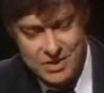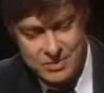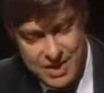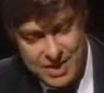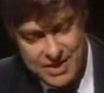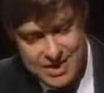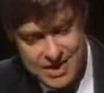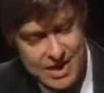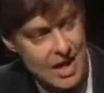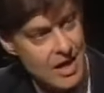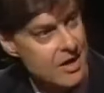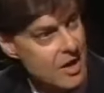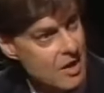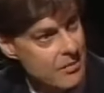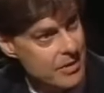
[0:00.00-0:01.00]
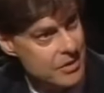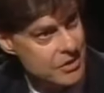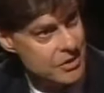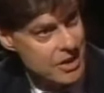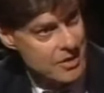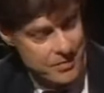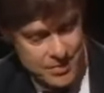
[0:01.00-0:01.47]
it's basically a garbage
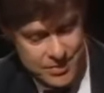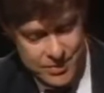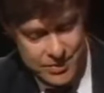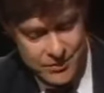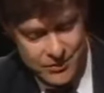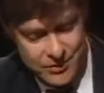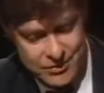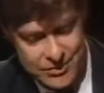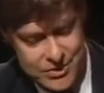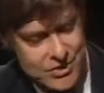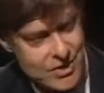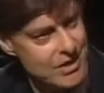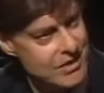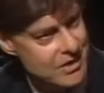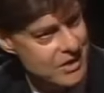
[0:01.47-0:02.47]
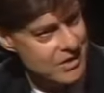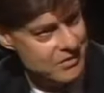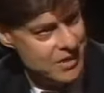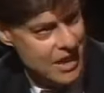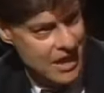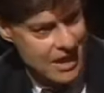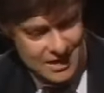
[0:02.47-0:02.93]
dump with a few stunted,
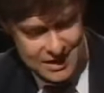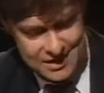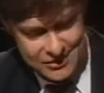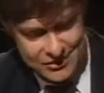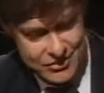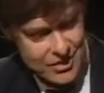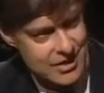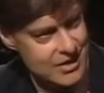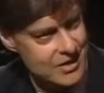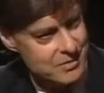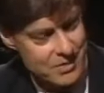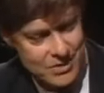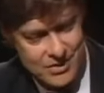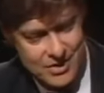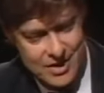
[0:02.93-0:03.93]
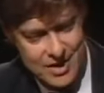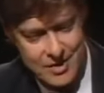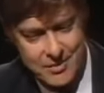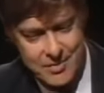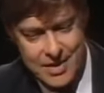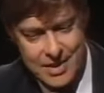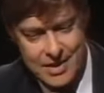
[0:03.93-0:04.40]
dying little trees poking
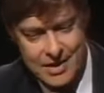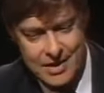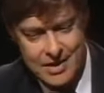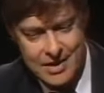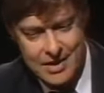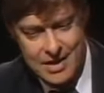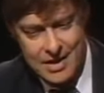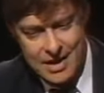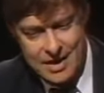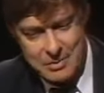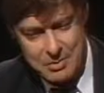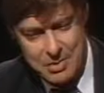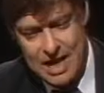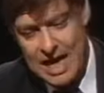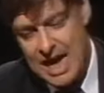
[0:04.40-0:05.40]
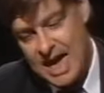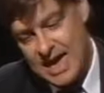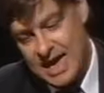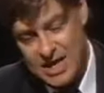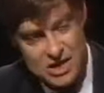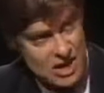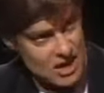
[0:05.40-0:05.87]
up, and a plaque
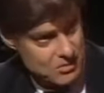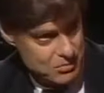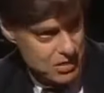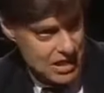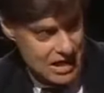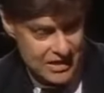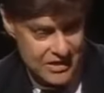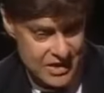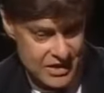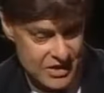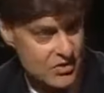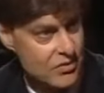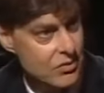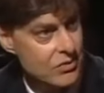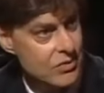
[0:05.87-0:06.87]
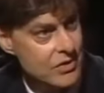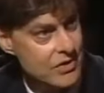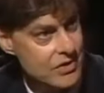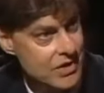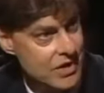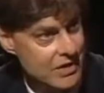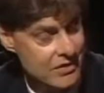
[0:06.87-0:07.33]
actually on plastic screwed to the
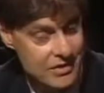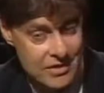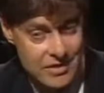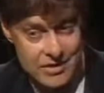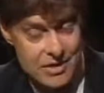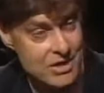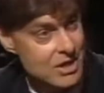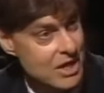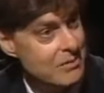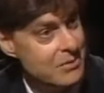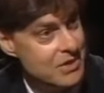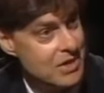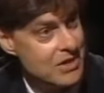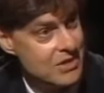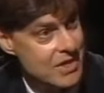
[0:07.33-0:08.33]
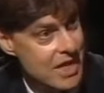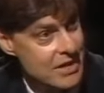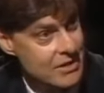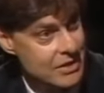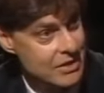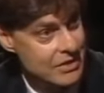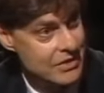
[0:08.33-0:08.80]
stone to James Jesus
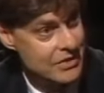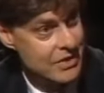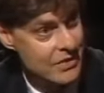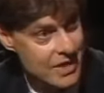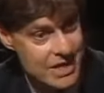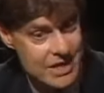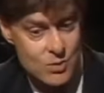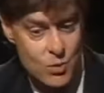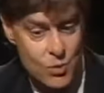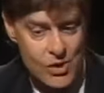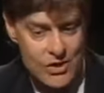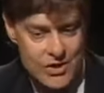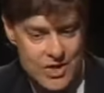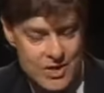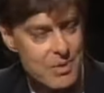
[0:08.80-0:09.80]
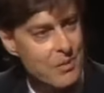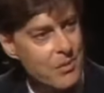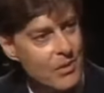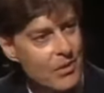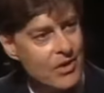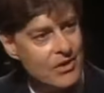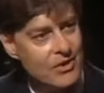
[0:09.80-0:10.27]
Angleton. So this was the
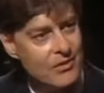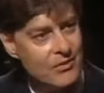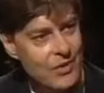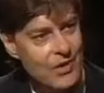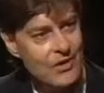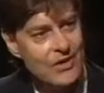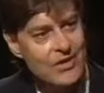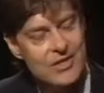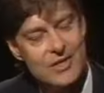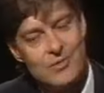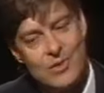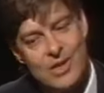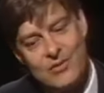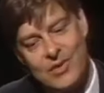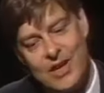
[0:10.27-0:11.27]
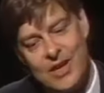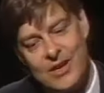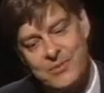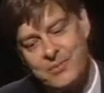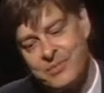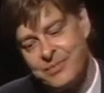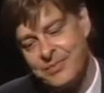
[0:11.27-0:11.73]
memorial forest, and we felt.